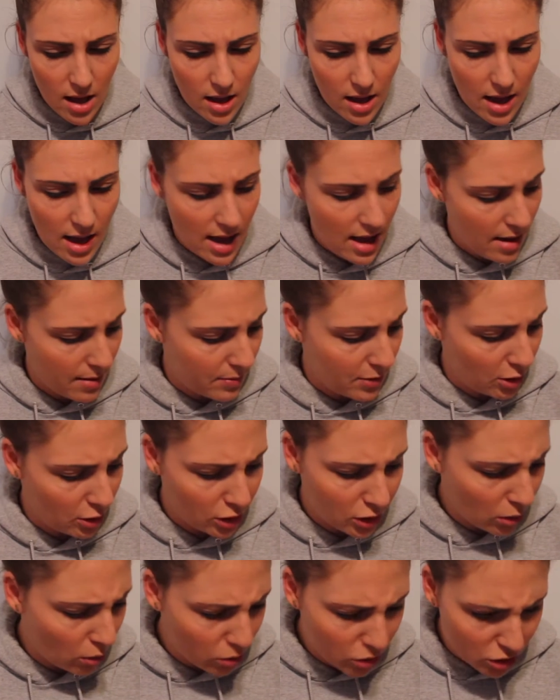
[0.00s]
their
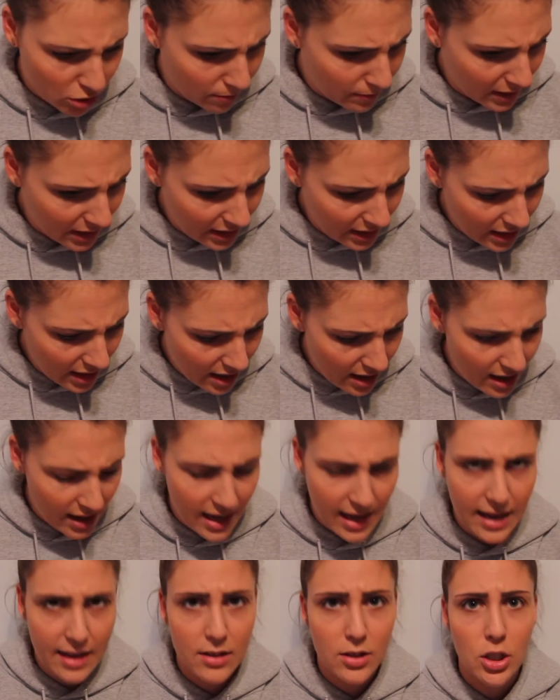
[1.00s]
social media
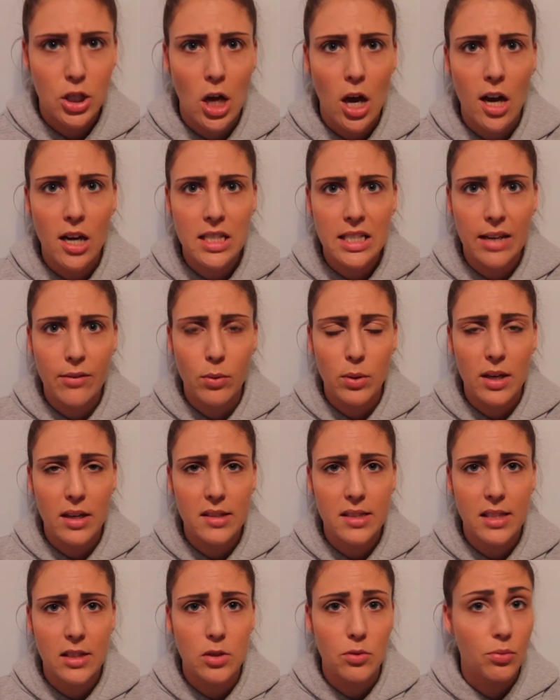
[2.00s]
and talk to everyone
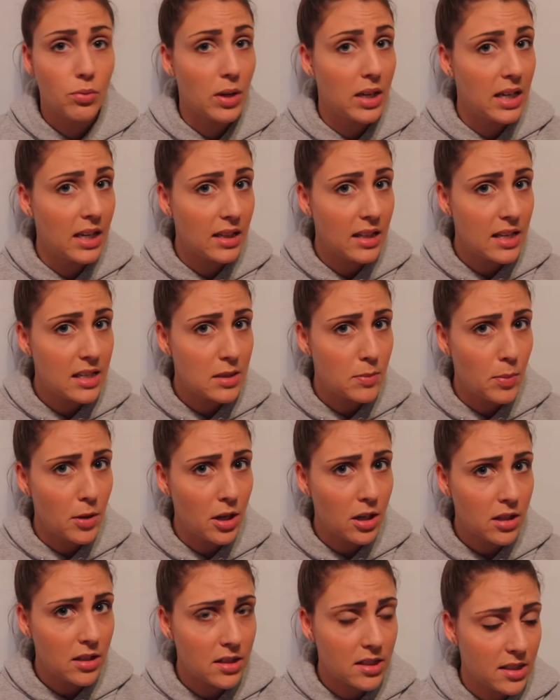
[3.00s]
else that's reading these
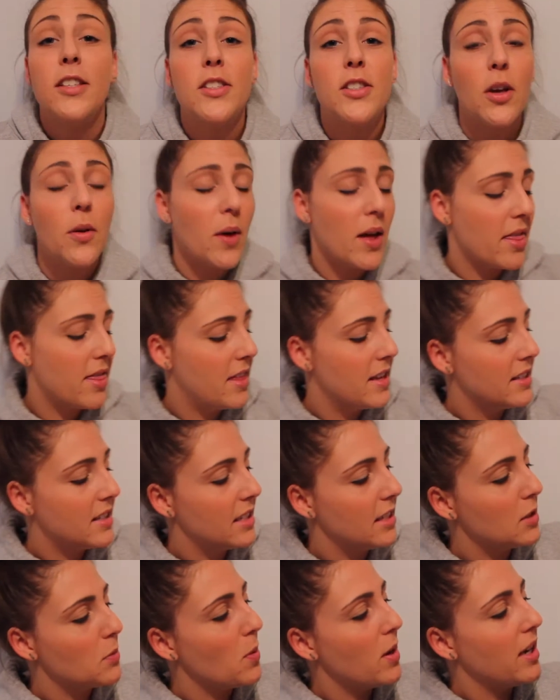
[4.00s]
books. So this
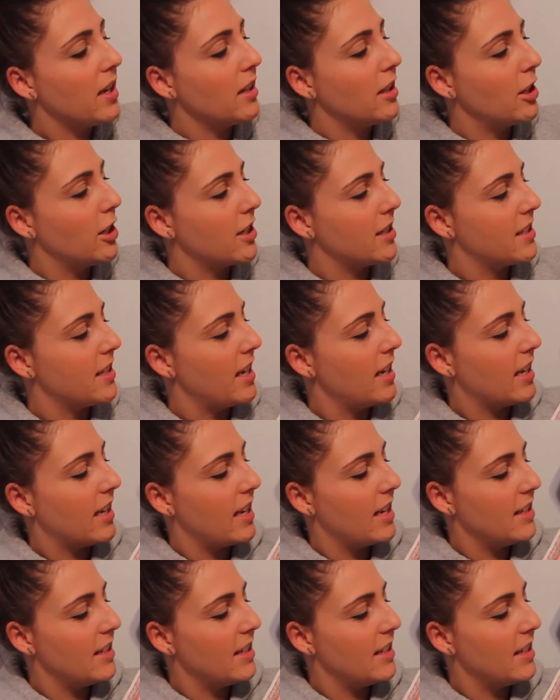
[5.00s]
is what it looks like